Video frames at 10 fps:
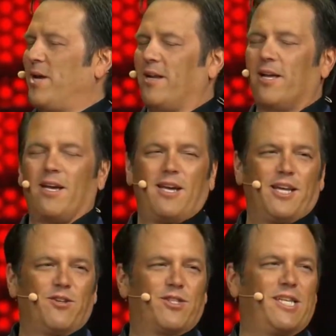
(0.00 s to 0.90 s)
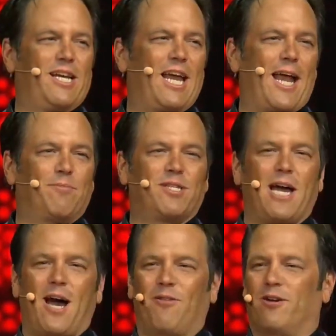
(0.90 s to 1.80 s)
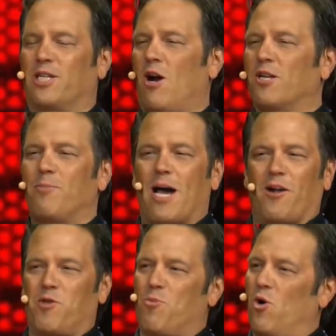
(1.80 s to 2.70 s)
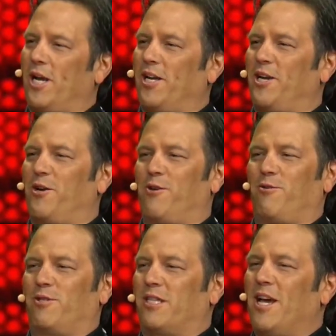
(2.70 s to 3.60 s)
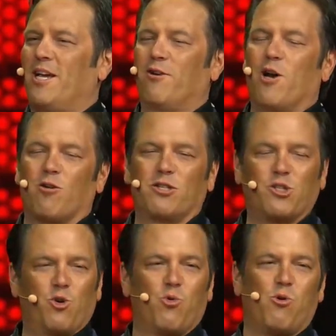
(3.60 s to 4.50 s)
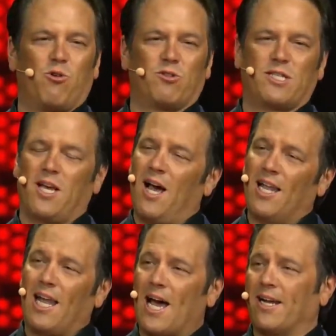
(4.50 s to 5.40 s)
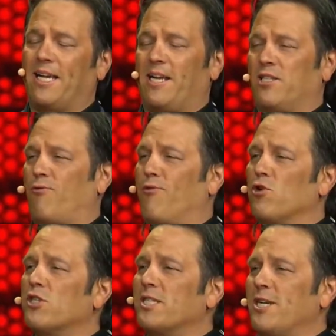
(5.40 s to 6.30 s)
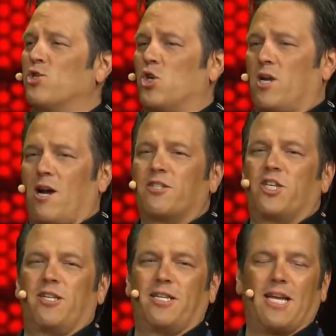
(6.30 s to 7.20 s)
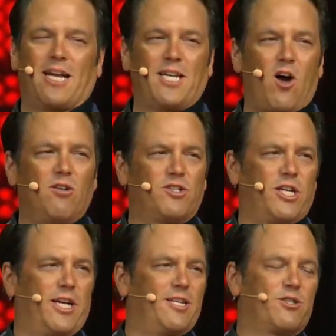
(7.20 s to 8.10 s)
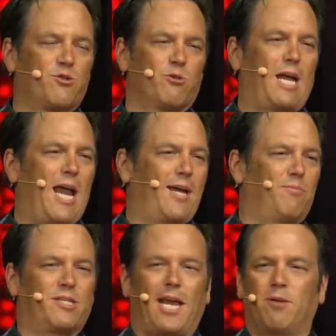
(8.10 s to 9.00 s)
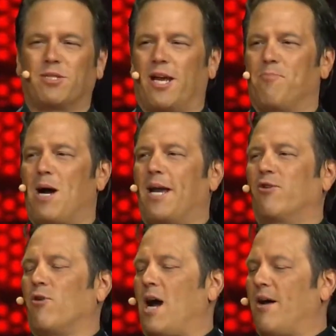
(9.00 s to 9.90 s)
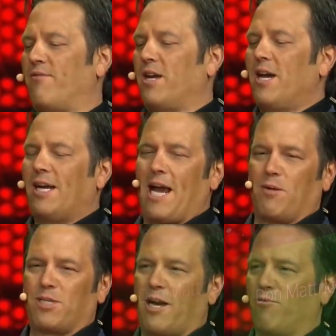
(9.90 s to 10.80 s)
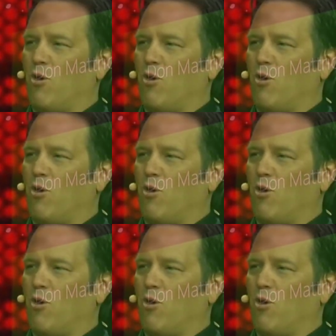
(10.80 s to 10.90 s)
With that in mind, my best guess is that we'll likely see a scenario where the AMD keynote at CES includes information on both the Series X and the PS5, with Sony holding a separate PS5 reveal